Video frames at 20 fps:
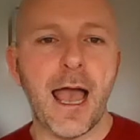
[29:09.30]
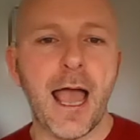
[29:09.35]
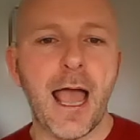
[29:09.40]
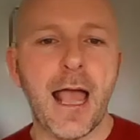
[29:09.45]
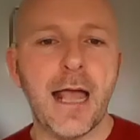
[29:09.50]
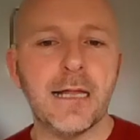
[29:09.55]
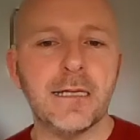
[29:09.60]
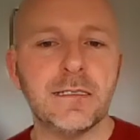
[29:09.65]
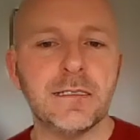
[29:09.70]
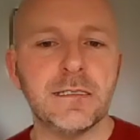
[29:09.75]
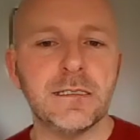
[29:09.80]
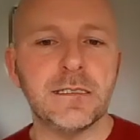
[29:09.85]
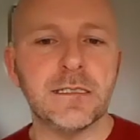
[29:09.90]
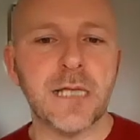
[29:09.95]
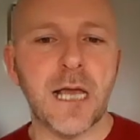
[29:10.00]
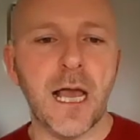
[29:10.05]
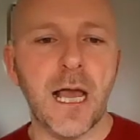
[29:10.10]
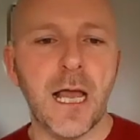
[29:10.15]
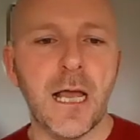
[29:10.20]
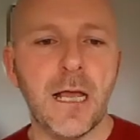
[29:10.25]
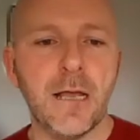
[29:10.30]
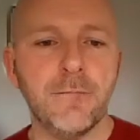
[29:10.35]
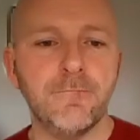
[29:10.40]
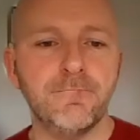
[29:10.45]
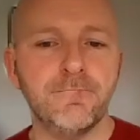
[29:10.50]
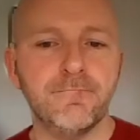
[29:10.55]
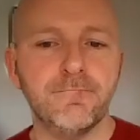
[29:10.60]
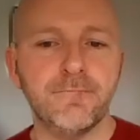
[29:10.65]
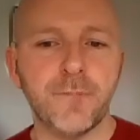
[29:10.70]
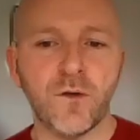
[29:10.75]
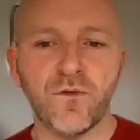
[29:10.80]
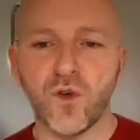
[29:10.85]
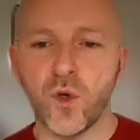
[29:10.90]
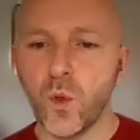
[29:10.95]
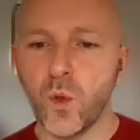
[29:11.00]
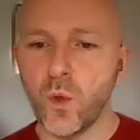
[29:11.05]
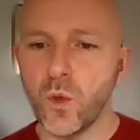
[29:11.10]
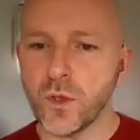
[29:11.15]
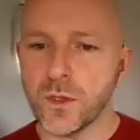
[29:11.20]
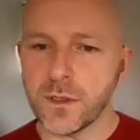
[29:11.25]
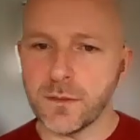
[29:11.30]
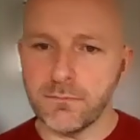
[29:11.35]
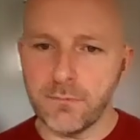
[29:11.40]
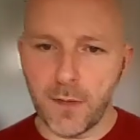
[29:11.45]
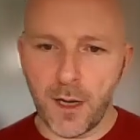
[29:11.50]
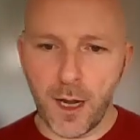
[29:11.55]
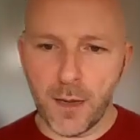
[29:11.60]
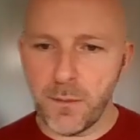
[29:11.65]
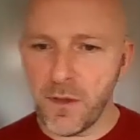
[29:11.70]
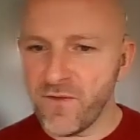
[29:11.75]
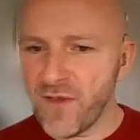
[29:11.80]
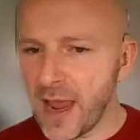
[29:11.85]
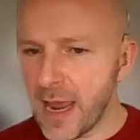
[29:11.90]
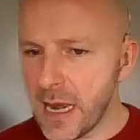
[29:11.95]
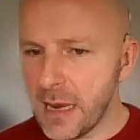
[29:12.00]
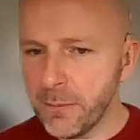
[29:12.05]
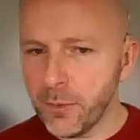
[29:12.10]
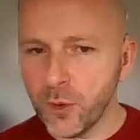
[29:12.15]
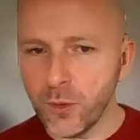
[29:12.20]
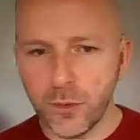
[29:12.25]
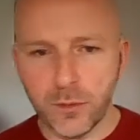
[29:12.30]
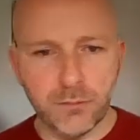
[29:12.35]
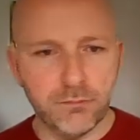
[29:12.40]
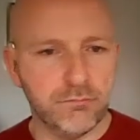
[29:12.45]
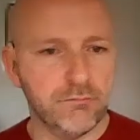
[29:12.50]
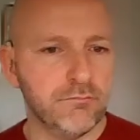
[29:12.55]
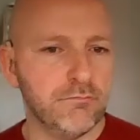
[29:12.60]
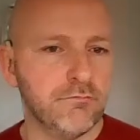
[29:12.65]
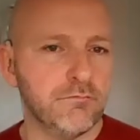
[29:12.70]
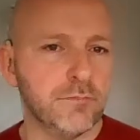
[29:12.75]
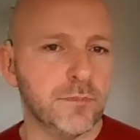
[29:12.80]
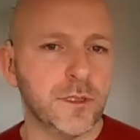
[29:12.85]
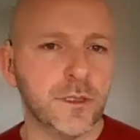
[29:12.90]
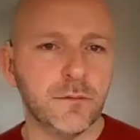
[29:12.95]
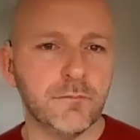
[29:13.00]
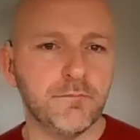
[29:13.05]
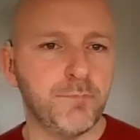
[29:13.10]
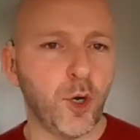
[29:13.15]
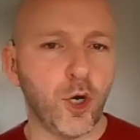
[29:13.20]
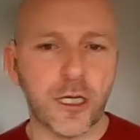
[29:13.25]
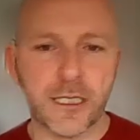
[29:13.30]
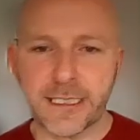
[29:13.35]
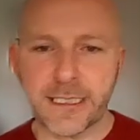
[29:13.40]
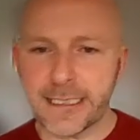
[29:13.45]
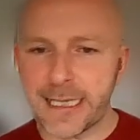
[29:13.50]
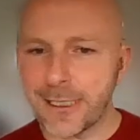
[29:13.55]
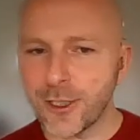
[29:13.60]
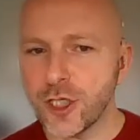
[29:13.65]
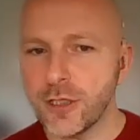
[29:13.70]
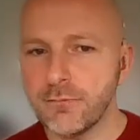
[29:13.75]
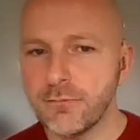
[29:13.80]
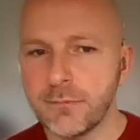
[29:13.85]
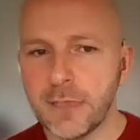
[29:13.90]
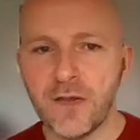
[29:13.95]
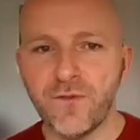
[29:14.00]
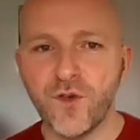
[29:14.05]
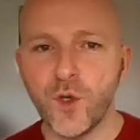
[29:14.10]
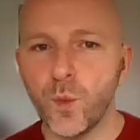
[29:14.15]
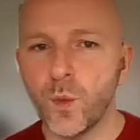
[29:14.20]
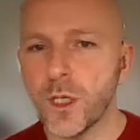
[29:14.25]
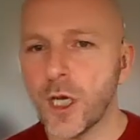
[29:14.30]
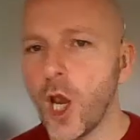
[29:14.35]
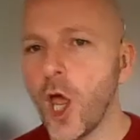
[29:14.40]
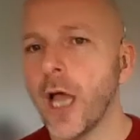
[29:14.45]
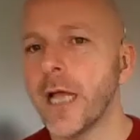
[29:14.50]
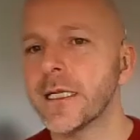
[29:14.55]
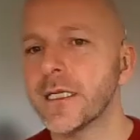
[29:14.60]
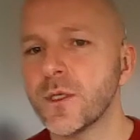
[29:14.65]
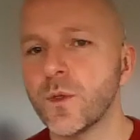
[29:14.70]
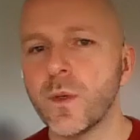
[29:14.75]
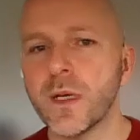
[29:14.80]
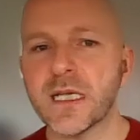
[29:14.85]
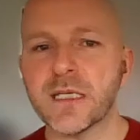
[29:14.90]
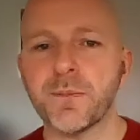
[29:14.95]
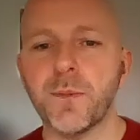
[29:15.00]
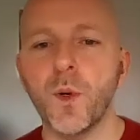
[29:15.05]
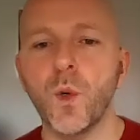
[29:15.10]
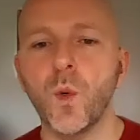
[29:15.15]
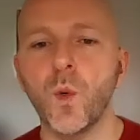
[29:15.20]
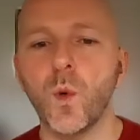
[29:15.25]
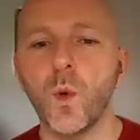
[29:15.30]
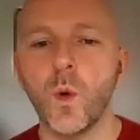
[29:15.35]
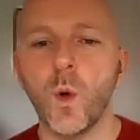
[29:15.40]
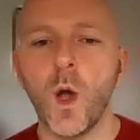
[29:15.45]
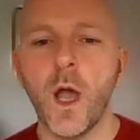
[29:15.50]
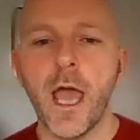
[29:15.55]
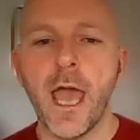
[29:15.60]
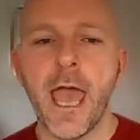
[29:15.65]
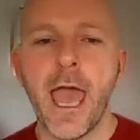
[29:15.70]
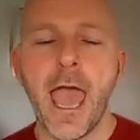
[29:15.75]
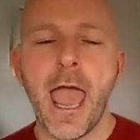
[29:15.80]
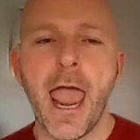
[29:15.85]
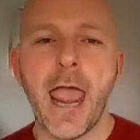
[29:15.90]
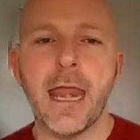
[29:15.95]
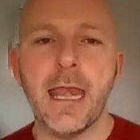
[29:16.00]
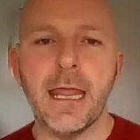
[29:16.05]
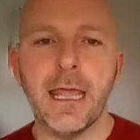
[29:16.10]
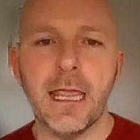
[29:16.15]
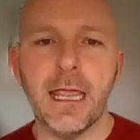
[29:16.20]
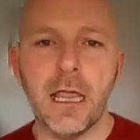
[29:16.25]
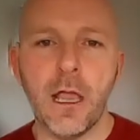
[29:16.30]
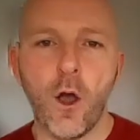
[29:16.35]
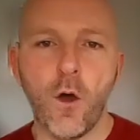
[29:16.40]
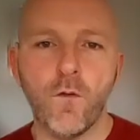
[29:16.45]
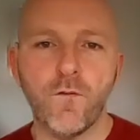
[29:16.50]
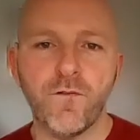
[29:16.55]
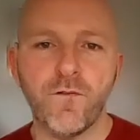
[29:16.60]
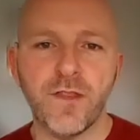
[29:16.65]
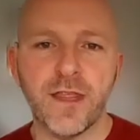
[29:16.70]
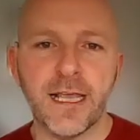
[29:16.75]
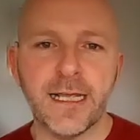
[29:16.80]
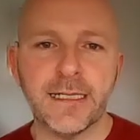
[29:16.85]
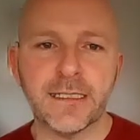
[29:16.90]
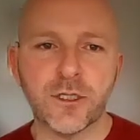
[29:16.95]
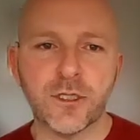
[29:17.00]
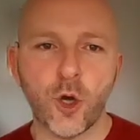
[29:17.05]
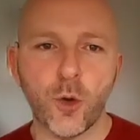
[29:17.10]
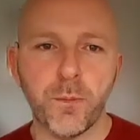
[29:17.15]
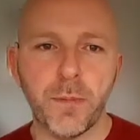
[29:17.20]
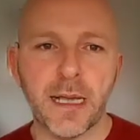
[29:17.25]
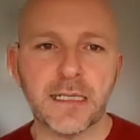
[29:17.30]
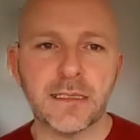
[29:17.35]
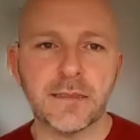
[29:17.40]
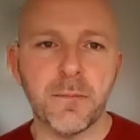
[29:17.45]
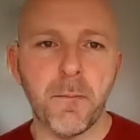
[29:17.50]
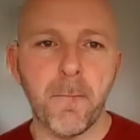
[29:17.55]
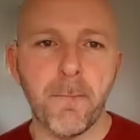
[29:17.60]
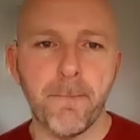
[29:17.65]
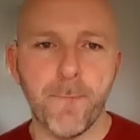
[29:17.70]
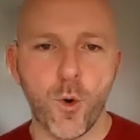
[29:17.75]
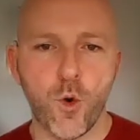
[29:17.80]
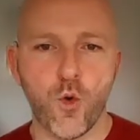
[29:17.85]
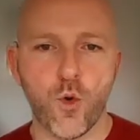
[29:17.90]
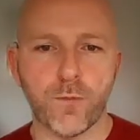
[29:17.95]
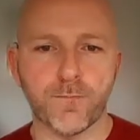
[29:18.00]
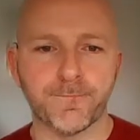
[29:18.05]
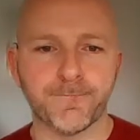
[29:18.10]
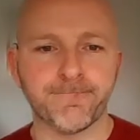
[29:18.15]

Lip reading: And of course, I'm available to book a session if you would like to explore any of these topics more.